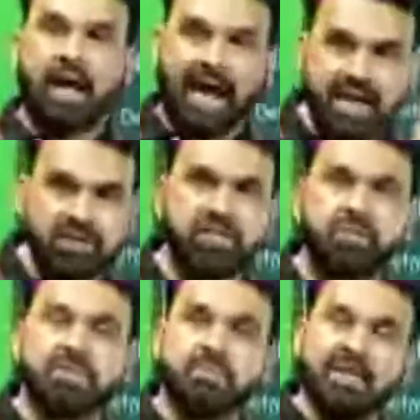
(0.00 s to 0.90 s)
hydrogen
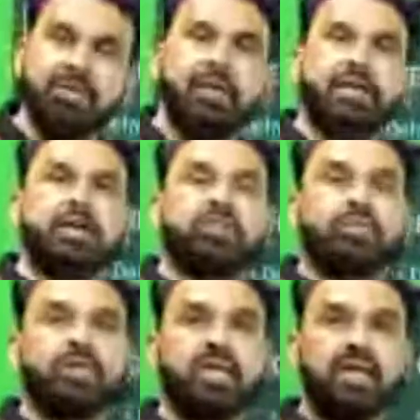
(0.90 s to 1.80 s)
must be eliminated from
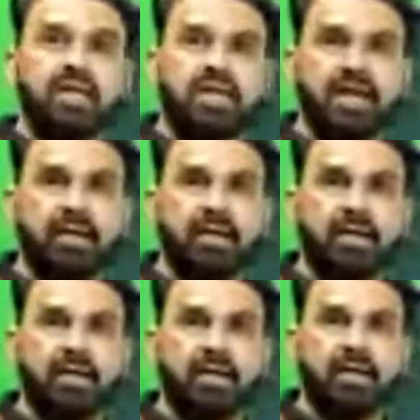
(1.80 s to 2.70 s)
the neighboring
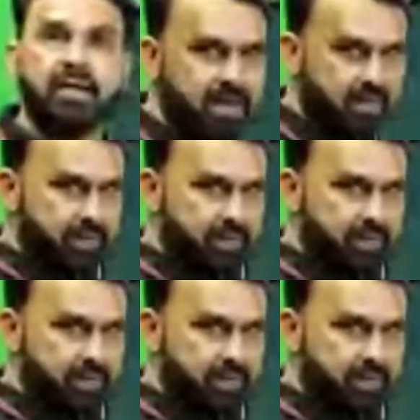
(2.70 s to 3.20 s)
carbon.